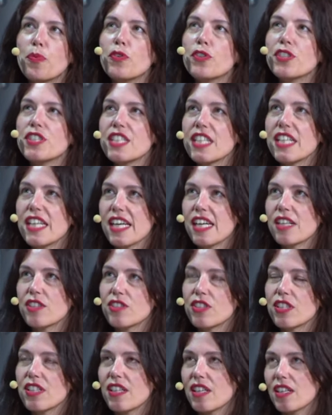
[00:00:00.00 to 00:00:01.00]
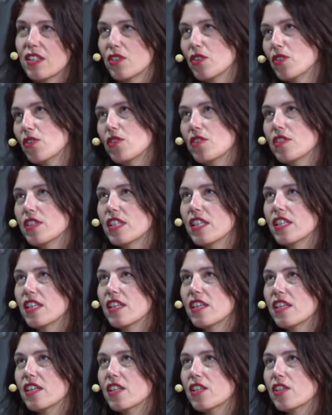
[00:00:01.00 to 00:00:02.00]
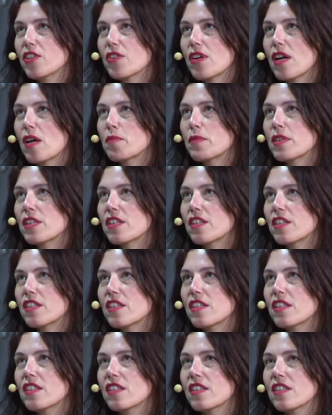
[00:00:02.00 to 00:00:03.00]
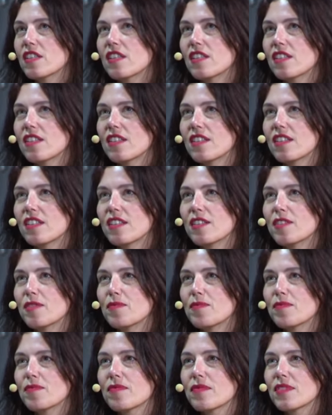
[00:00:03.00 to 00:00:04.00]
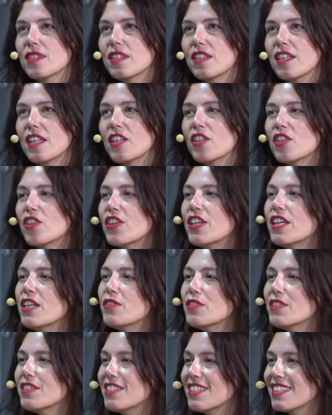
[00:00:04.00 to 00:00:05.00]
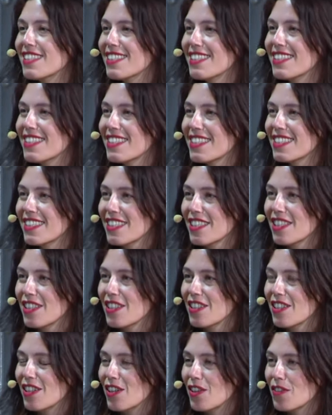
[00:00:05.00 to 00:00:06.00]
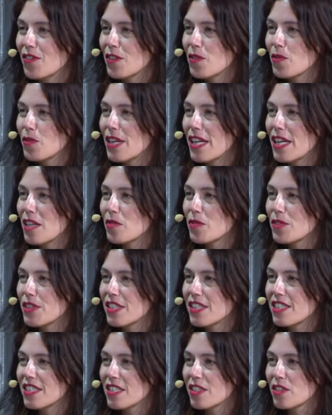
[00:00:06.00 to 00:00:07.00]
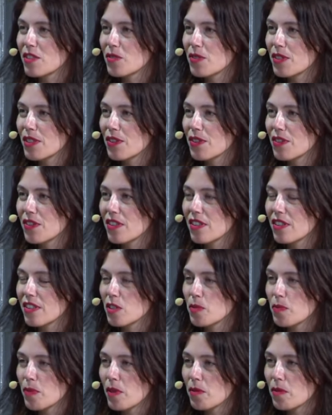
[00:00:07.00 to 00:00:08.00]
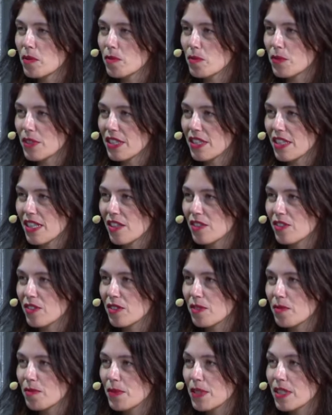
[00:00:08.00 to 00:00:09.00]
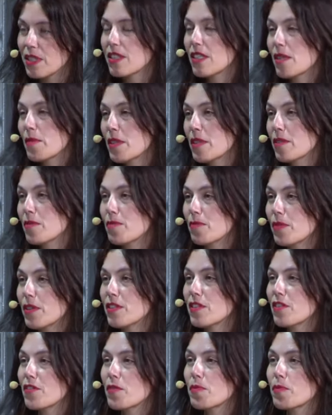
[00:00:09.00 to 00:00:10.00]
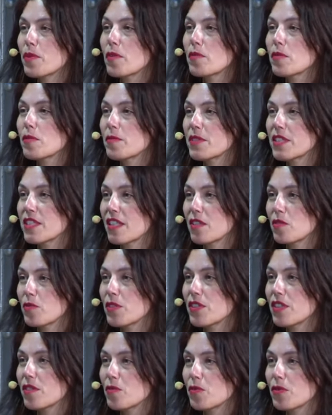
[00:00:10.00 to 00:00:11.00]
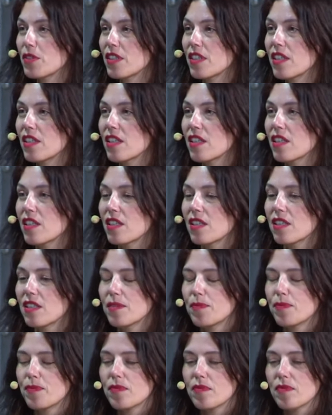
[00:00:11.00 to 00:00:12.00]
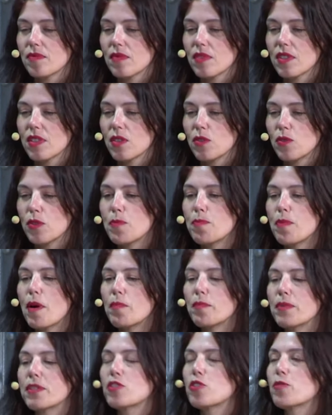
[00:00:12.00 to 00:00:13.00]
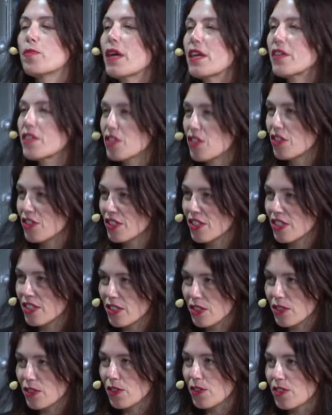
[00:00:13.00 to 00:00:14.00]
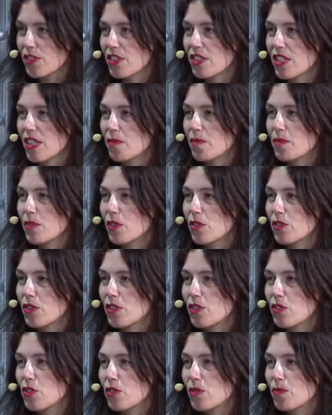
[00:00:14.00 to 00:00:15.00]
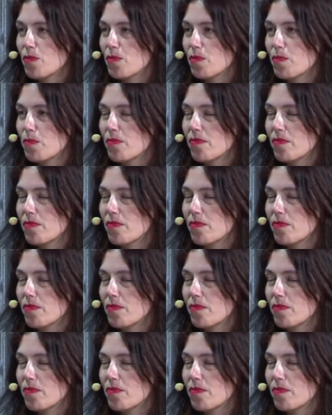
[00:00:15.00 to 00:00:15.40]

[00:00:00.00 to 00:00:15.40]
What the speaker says: pointing out at all the grammar incoherences of the way we deal with this problem right now. Because, I mean, part of the problem is that we bump into paradoxes all the time, or into